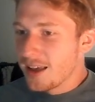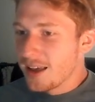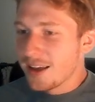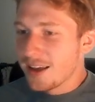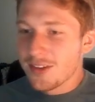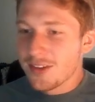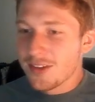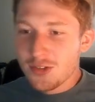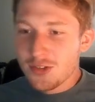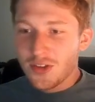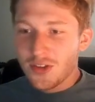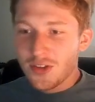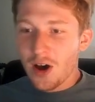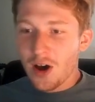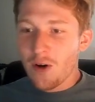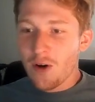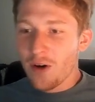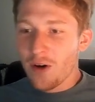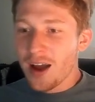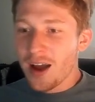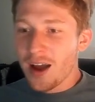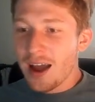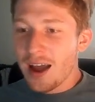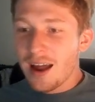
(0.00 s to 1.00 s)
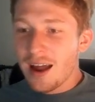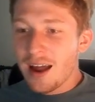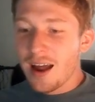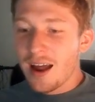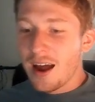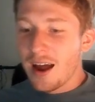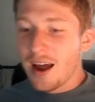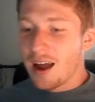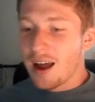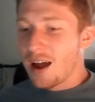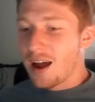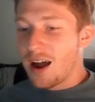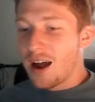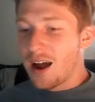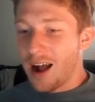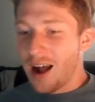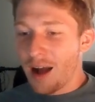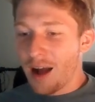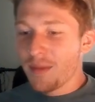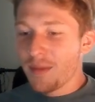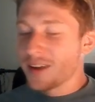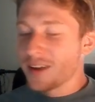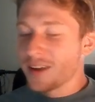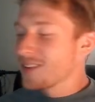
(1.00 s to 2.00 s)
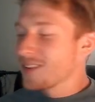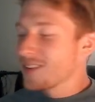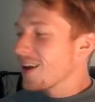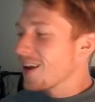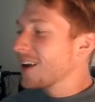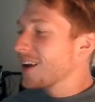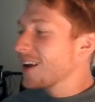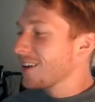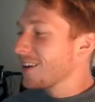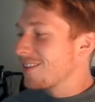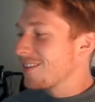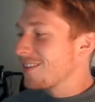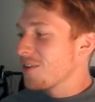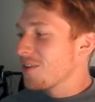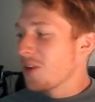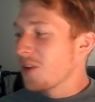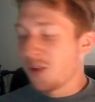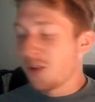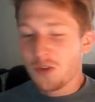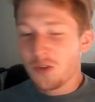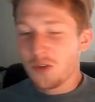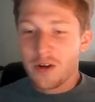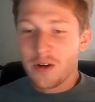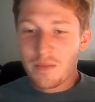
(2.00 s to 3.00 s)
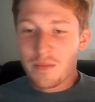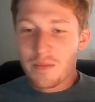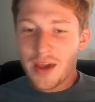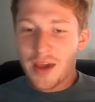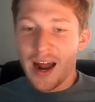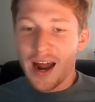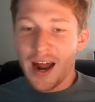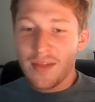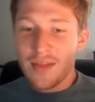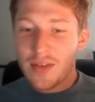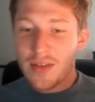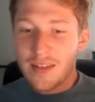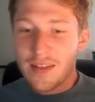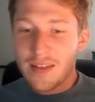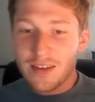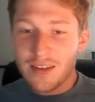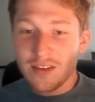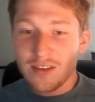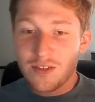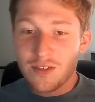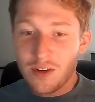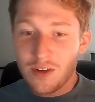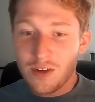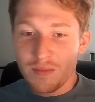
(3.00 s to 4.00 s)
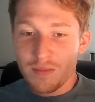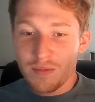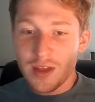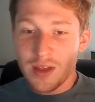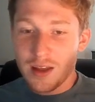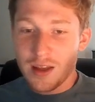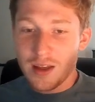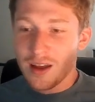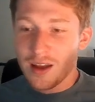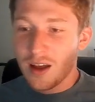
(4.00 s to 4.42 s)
So I'm excited to see what it's going to be. I think this is going to be